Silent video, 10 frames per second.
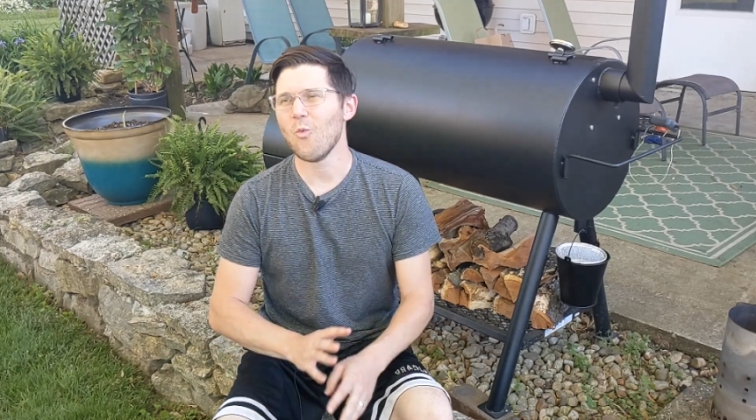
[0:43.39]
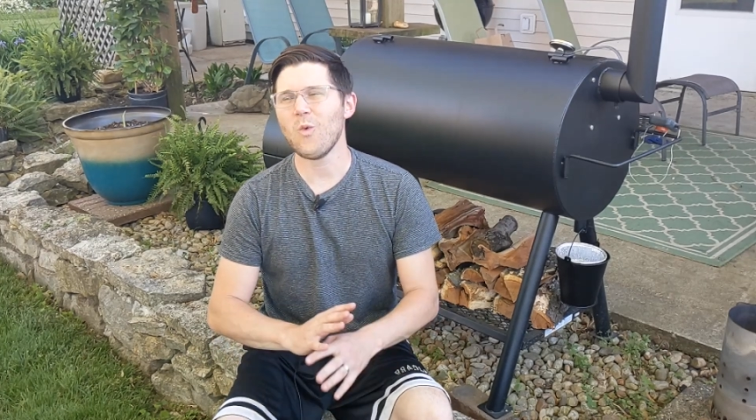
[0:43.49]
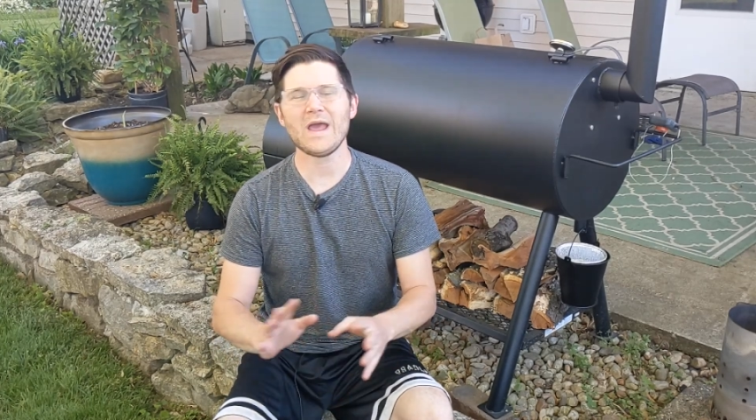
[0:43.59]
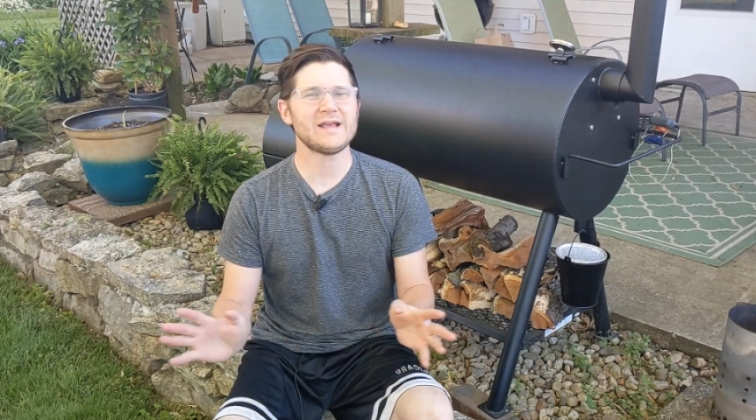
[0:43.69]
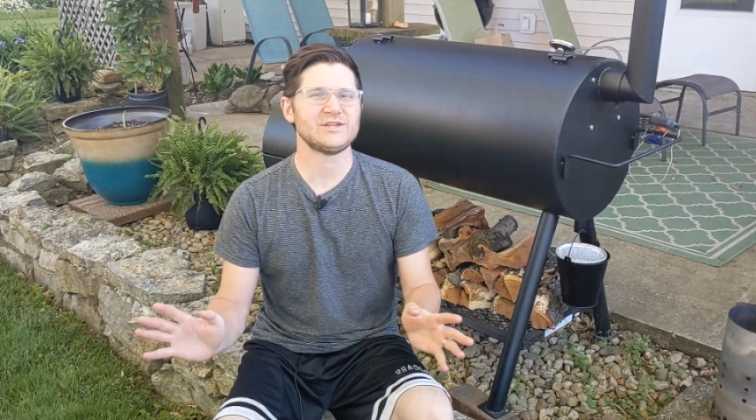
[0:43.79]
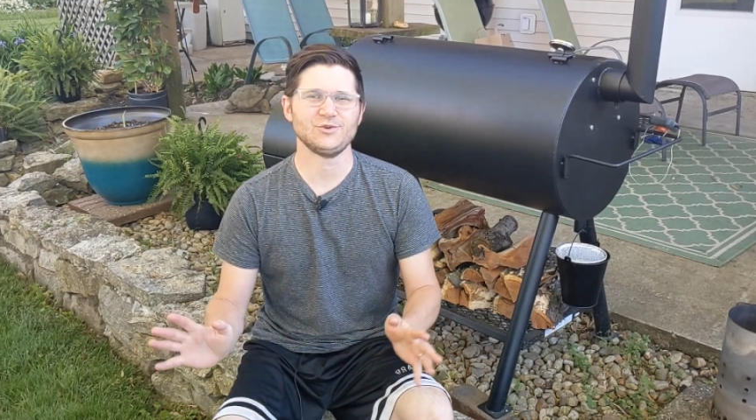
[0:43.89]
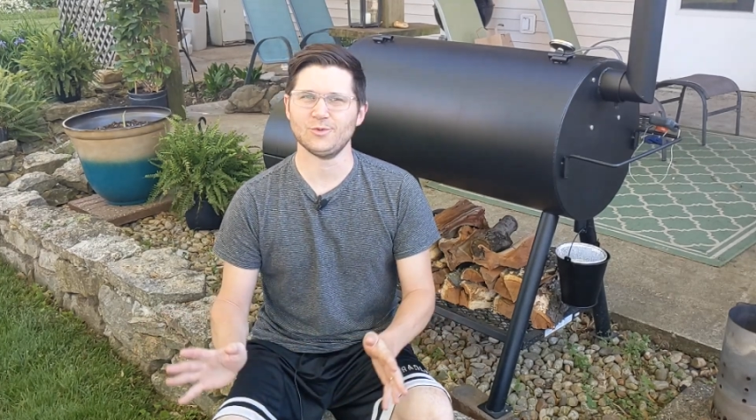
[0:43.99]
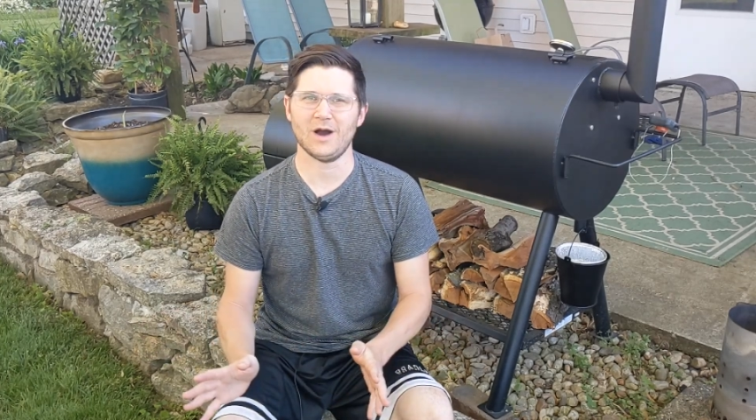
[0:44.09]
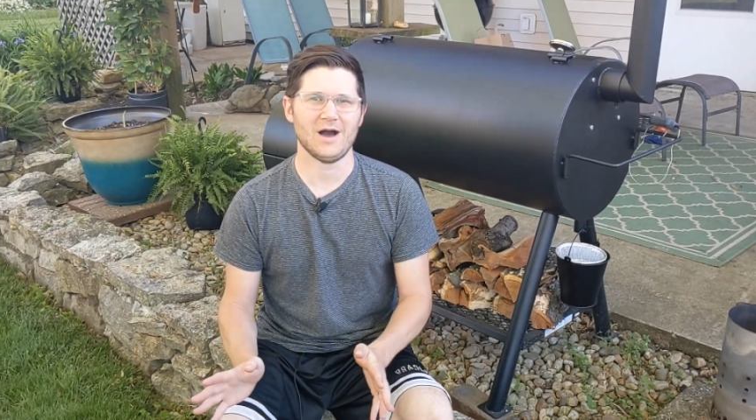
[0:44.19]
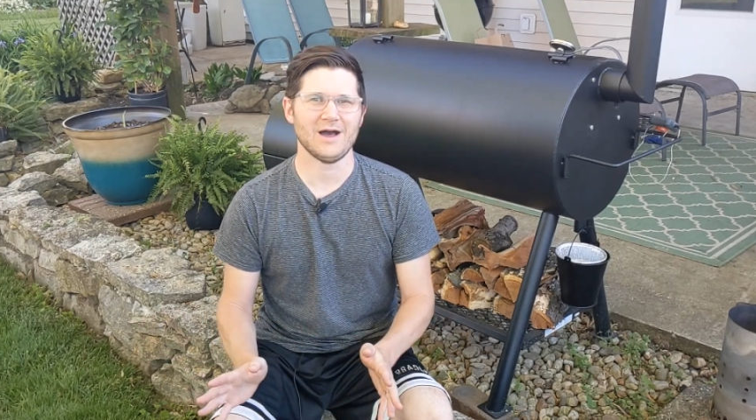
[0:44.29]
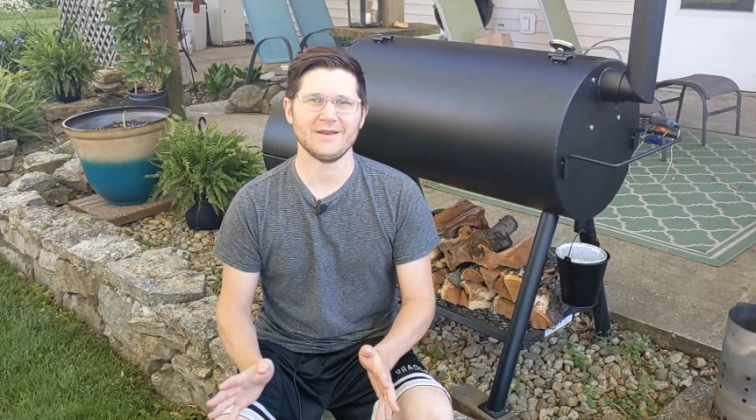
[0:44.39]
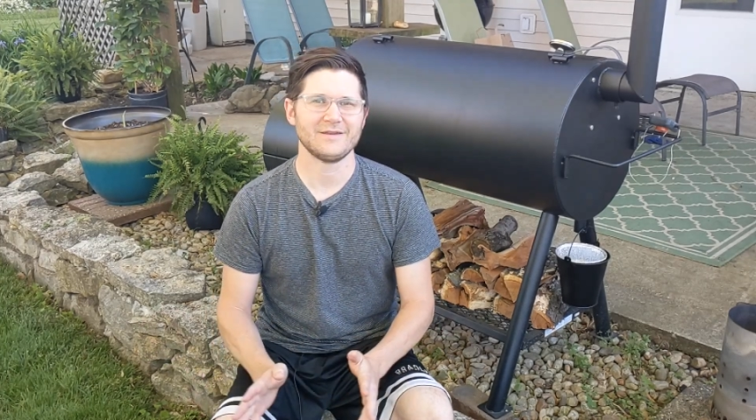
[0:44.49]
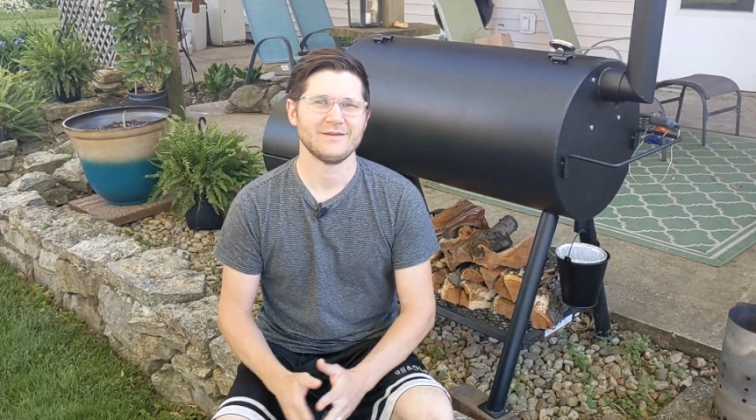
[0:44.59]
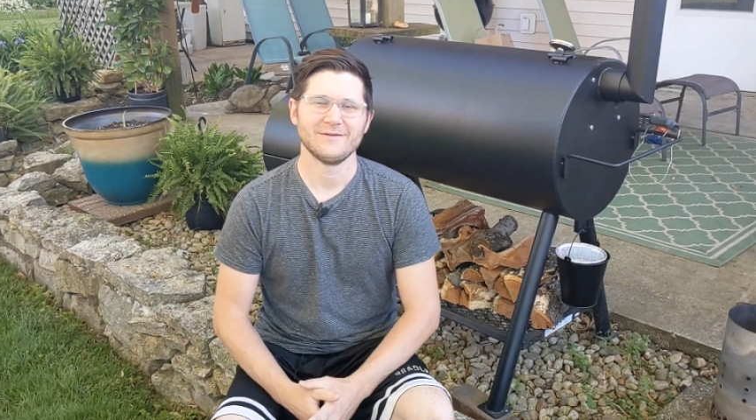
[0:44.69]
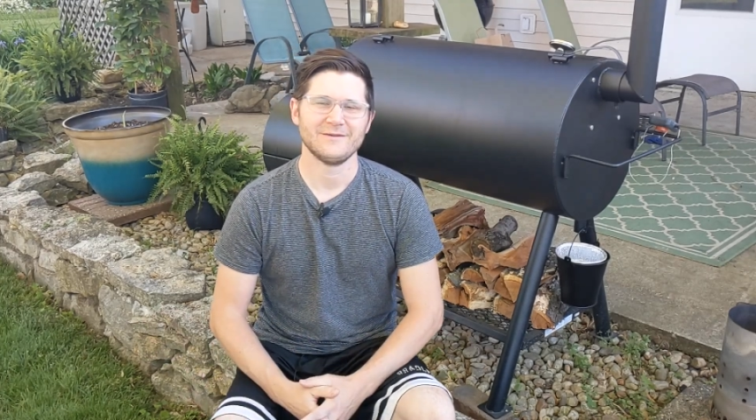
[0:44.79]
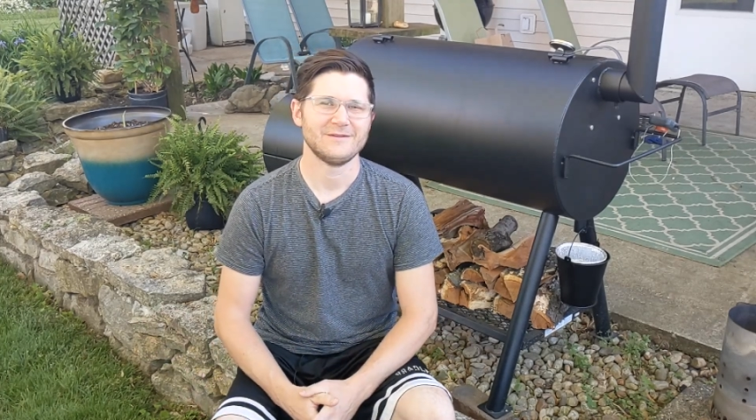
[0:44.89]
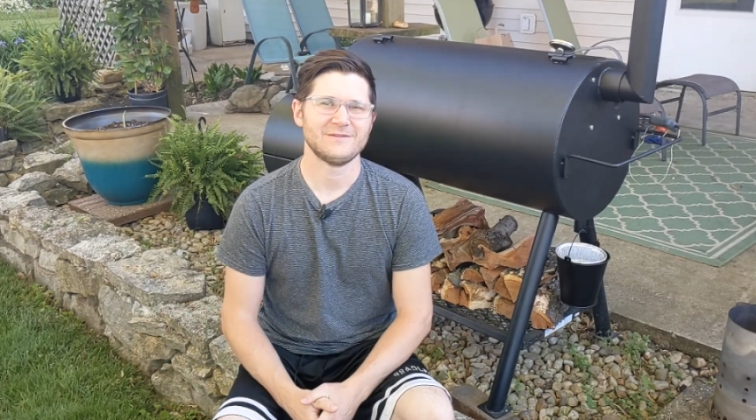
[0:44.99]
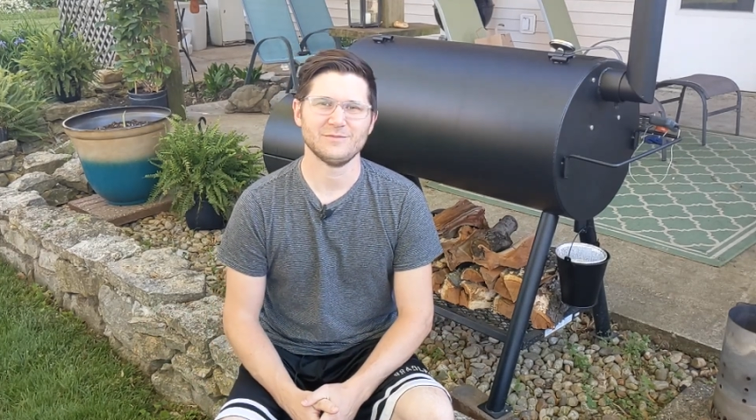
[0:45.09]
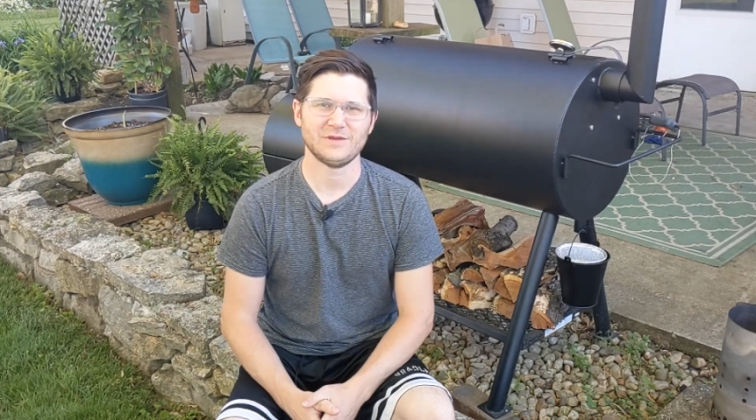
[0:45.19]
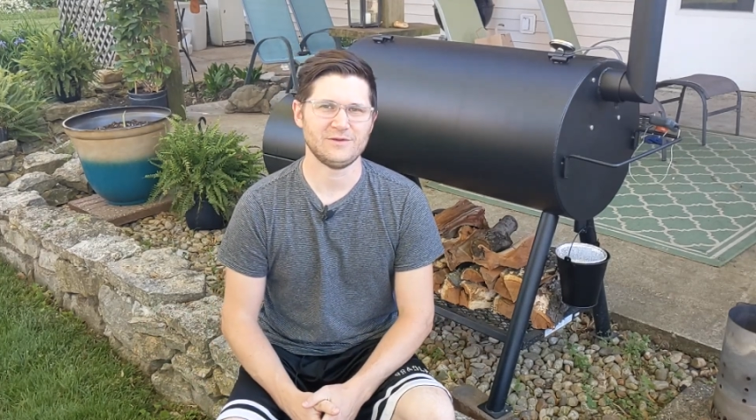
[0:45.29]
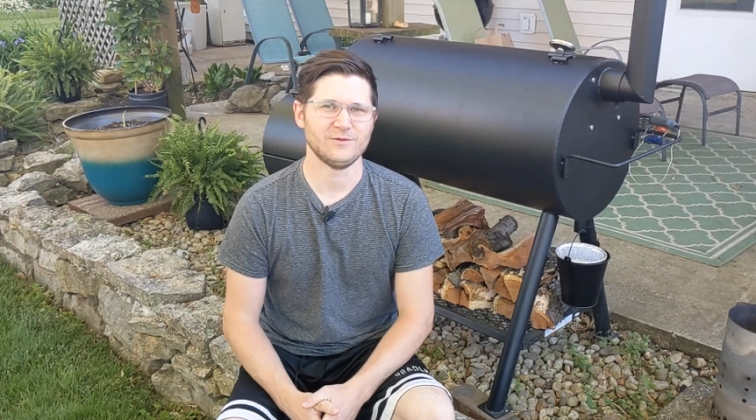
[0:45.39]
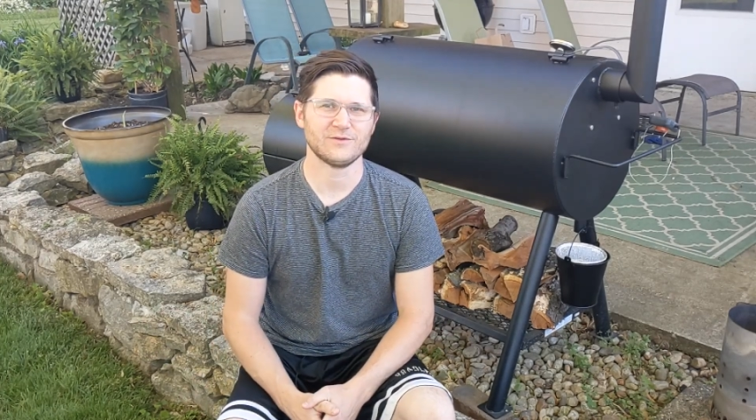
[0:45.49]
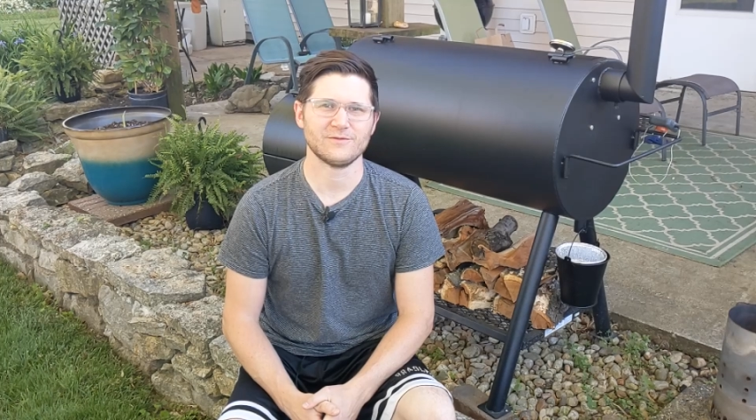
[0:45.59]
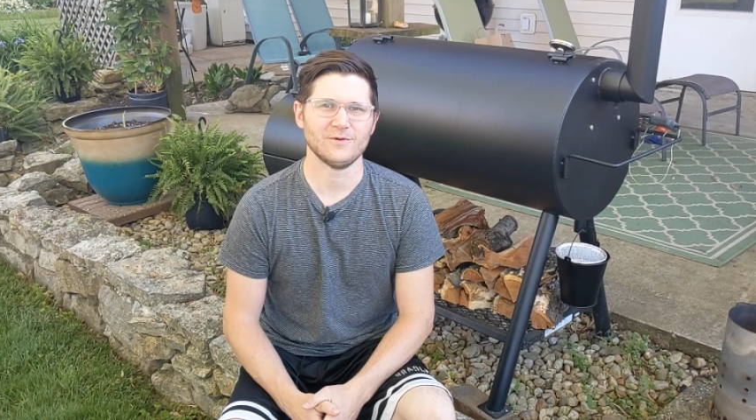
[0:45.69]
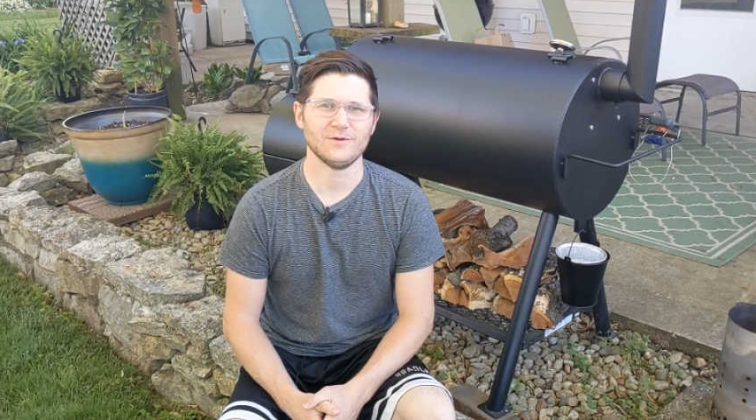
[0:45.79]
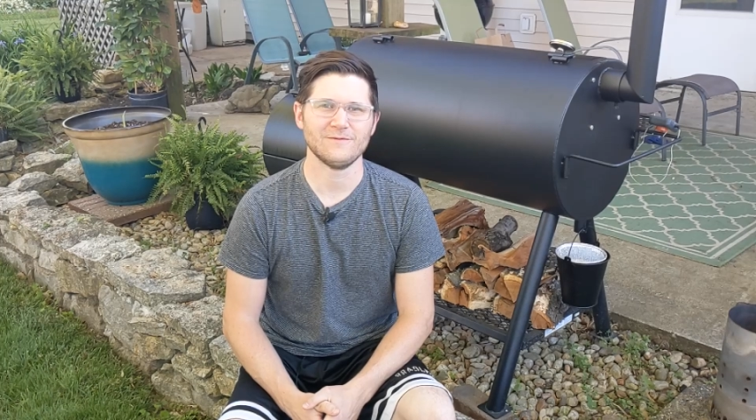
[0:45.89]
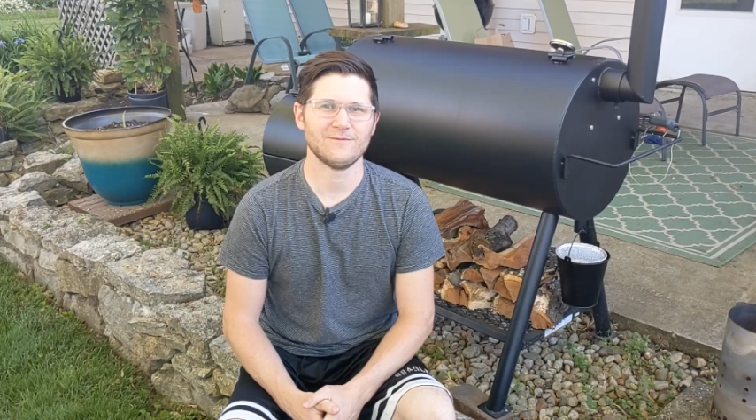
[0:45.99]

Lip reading: way too hot to be useful